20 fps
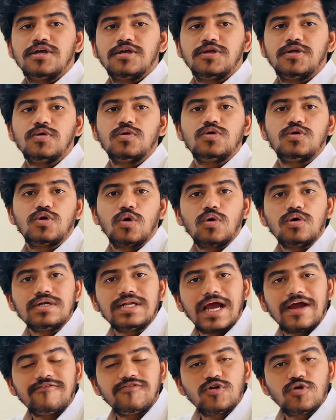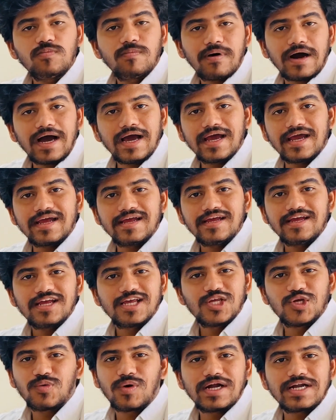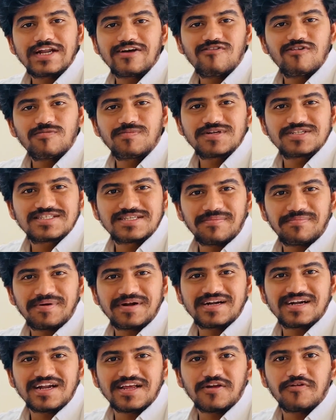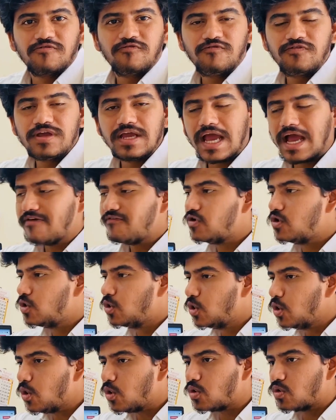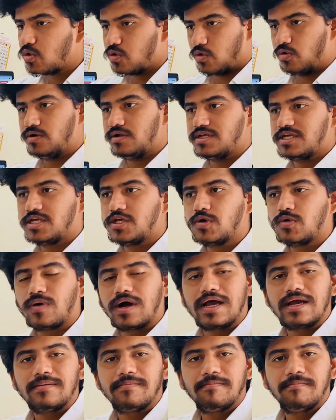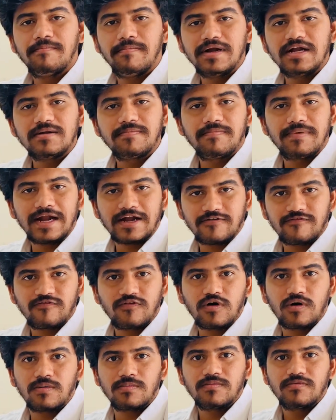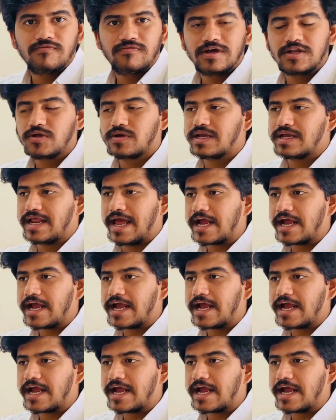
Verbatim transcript: You don't have to buy UI developers separately. We have a low code UI build platform where you can